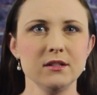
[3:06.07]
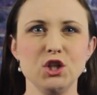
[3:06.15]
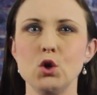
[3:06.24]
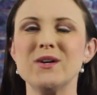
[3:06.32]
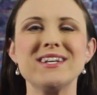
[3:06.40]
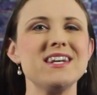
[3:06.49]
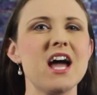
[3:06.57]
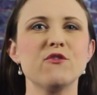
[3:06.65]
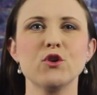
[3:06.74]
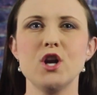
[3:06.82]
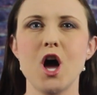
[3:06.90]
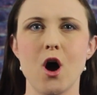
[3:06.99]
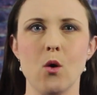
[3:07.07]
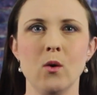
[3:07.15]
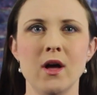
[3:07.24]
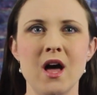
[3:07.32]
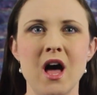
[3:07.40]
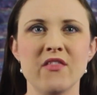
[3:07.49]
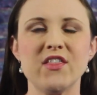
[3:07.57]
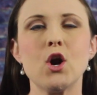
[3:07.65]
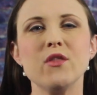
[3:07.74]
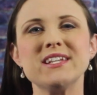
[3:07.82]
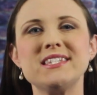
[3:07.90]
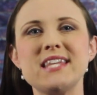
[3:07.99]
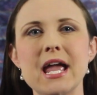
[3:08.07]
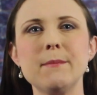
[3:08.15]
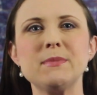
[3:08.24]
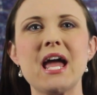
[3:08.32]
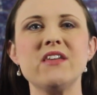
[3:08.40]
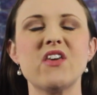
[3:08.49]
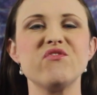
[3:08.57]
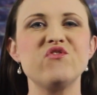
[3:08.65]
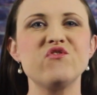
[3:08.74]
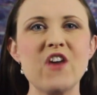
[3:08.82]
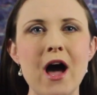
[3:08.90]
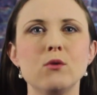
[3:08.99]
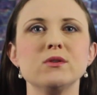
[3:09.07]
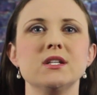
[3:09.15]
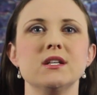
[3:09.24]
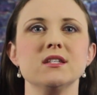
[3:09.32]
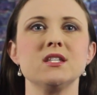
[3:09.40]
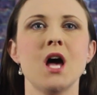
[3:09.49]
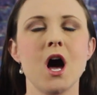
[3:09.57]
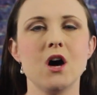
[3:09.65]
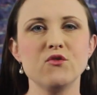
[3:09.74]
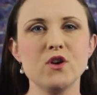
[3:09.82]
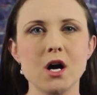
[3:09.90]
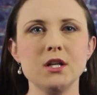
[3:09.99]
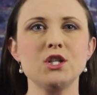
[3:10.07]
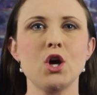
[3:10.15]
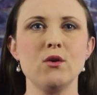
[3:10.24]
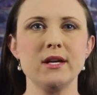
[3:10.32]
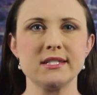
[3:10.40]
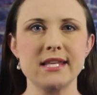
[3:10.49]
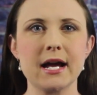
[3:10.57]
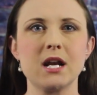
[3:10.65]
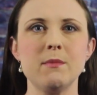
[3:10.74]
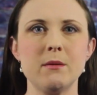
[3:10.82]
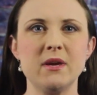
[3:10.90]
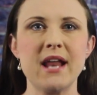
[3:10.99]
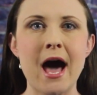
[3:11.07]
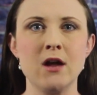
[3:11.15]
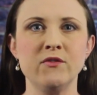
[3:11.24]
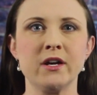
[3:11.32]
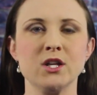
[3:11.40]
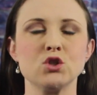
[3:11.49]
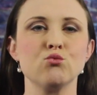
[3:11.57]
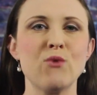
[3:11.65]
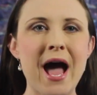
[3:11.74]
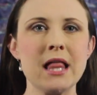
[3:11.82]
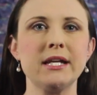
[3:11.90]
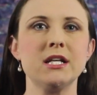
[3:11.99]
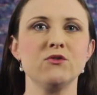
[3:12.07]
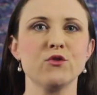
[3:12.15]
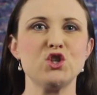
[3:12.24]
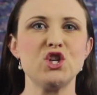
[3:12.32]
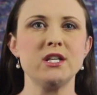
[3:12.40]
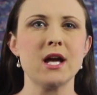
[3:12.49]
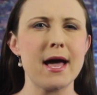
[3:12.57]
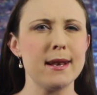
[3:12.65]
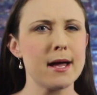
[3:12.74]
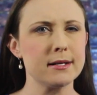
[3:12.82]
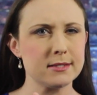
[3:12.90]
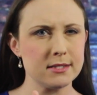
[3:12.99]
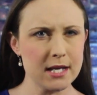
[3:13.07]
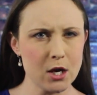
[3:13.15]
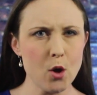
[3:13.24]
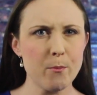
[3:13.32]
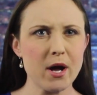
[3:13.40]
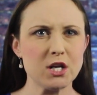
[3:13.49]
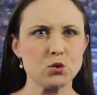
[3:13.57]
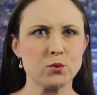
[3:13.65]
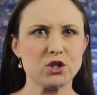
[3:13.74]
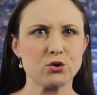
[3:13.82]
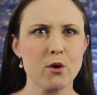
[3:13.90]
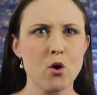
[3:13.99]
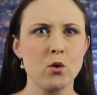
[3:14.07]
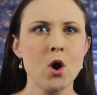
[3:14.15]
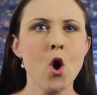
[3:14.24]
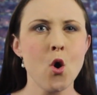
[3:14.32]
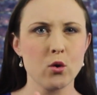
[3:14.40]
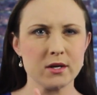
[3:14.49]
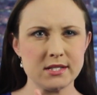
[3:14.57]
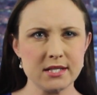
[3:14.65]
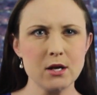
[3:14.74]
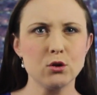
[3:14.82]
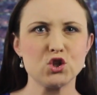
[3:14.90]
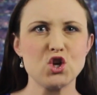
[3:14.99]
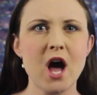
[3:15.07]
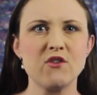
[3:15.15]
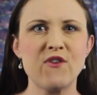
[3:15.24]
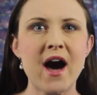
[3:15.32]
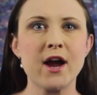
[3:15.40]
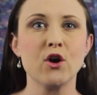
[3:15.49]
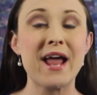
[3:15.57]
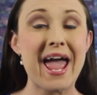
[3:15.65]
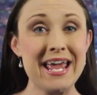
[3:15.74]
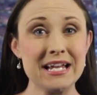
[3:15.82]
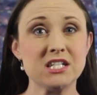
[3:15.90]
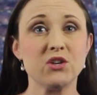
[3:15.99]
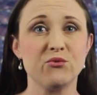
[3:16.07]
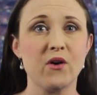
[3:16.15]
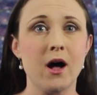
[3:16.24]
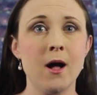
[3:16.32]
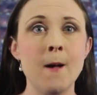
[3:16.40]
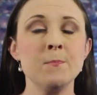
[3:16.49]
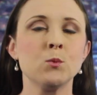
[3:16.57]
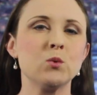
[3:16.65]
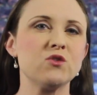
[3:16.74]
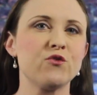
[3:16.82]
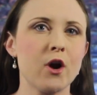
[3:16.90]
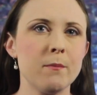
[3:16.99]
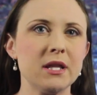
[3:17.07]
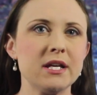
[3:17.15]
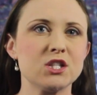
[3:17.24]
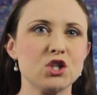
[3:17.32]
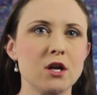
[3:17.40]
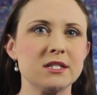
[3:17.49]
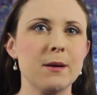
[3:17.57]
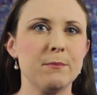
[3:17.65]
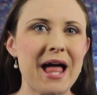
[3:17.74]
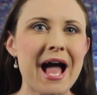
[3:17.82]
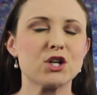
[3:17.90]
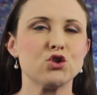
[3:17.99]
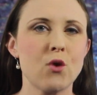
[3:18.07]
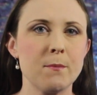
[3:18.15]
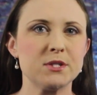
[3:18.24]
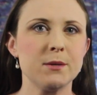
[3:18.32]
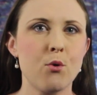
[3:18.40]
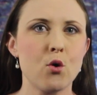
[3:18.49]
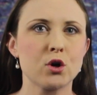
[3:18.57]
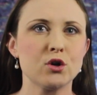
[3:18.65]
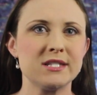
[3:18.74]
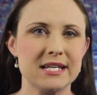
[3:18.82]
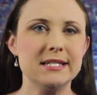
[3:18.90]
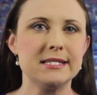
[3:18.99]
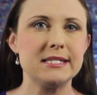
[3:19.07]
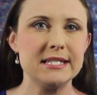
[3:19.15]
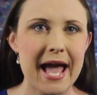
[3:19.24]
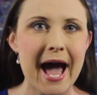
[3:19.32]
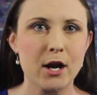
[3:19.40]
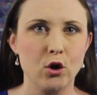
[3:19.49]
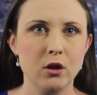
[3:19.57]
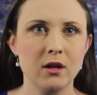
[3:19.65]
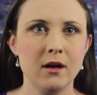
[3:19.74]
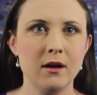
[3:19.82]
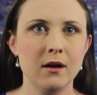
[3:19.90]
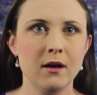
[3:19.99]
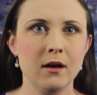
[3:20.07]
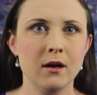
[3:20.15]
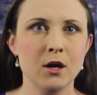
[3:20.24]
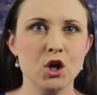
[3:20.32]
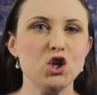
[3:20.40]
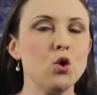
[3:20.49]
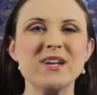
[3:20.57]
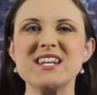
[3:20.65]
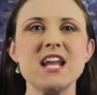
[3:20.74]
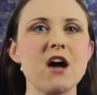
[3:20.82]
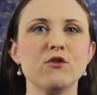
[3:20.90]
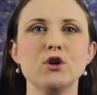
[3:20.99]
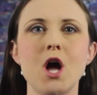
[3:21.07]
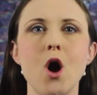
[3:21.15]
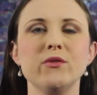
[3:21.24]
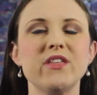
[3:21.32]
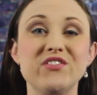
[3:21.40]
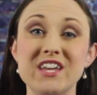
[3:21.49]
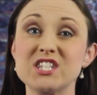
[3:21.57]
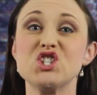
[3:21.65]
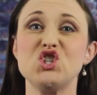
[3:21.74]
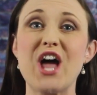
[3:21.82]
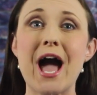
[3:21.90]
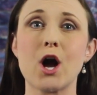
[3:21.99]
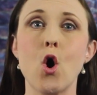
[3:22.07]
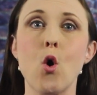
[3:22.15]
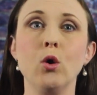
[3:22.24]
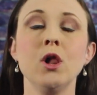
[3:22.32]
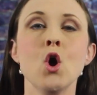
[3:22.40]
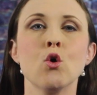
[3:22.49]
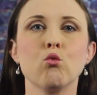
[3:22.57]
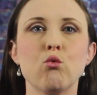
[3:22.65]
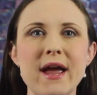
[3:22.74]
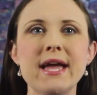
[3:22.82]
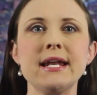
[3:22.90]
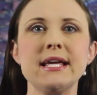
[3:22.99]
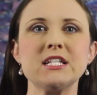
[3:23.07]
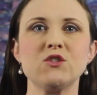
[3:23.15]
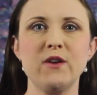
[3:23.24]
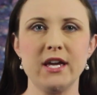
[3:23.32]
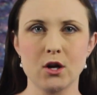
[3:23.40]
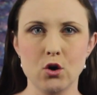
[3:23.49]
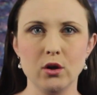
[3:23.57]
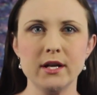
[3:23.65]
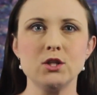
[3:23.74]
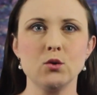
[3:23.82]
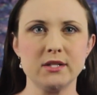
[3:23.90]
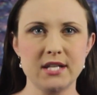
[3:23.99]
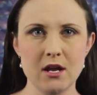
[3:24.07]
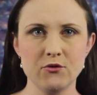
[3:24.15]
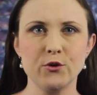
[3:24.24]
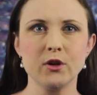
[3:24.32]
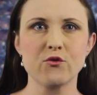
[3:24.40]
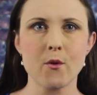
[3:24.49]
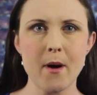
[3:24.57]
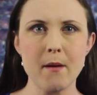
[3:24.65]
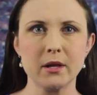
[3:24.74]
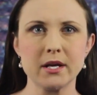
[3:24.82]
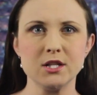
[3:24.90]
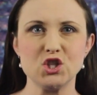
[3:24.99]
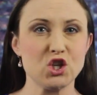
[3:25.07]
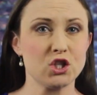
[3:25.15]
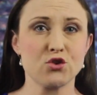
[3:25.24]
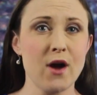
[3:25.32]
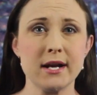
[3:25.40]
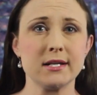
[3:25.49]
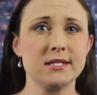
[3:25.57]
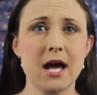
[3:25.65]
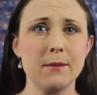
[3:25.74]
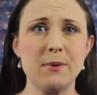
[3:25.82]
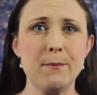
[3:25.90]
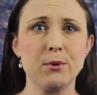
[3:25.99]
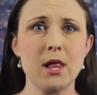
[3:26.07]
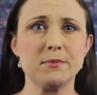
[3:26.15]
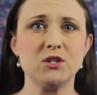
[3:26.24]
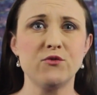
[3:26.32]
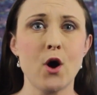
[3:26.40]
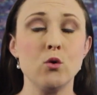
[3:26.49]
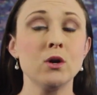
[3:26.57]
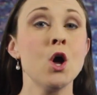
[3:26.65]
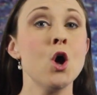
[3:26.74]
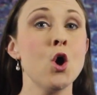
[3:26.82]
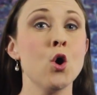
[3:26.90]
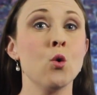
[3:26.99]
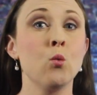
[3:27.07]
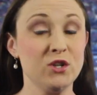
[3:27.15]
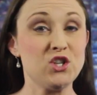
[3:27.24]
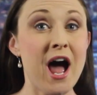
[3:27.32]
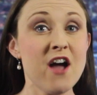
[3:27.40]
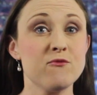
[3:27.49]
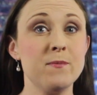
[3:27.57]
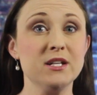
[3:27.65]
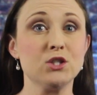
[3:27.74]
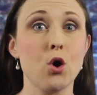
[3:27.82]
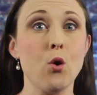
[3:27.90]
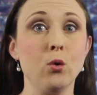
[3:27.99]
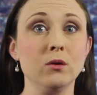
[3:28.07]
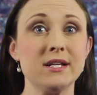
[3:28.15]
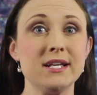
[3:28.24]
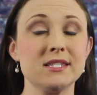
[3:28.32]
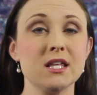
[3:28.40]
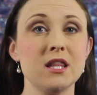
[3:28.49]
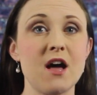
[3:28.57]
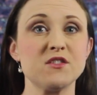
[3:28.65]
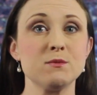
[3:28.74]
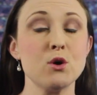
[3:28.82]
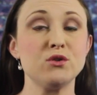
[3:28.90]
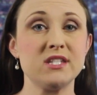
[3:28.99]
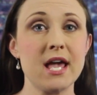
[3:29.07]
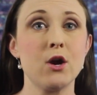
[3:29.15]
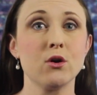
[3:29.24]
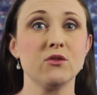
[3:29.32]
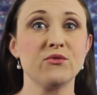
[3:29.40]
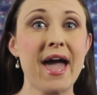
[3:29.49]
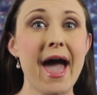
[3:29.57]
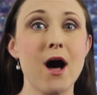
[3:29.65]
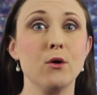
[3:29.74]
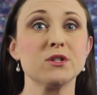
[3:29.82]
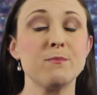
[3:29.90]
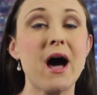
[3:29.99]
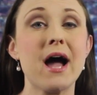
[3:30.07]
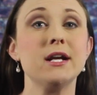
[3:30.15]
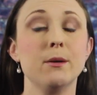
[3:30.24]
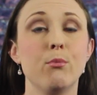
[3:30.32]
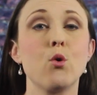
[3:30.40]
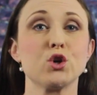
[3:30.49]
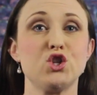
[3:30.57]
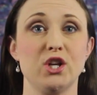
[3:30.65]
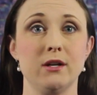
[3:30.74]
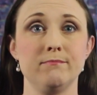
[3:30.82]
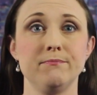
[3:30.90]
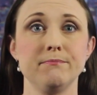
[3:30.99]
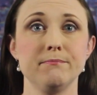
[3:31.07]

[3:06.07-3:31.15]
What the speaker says: You would never know that on the same day that thousands of gun-toting Second Amendment advocates rallied in Virginia and not a single punch was thrown or a single shot fired, Antifa was verbally assaulting black Trump supporters in Seattle. You would never know that this jackhole ran his vehicle into a tent full of Republicans just trying to sign people up to vote, which I've been told is the left's most sacred of cows behind abortion.